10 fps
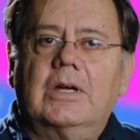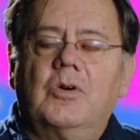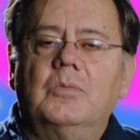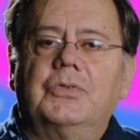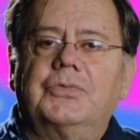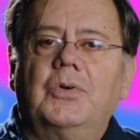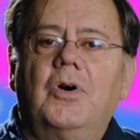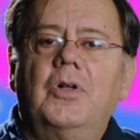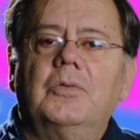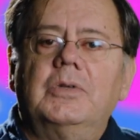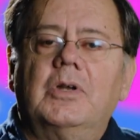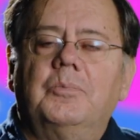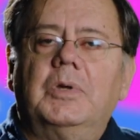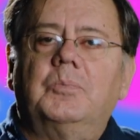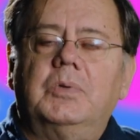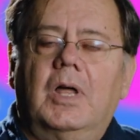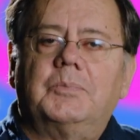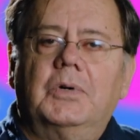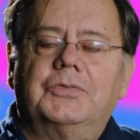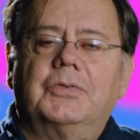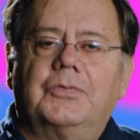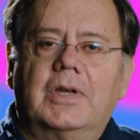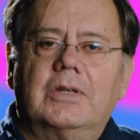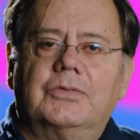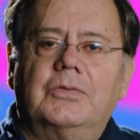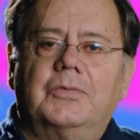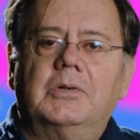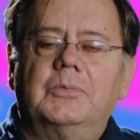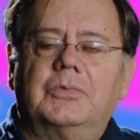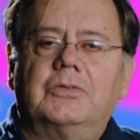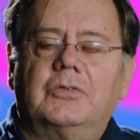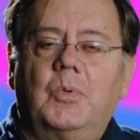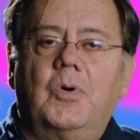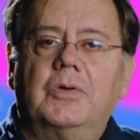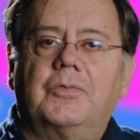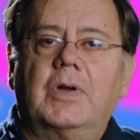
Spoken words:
they're almost all, you know, big blockbuster fantasy films that spawned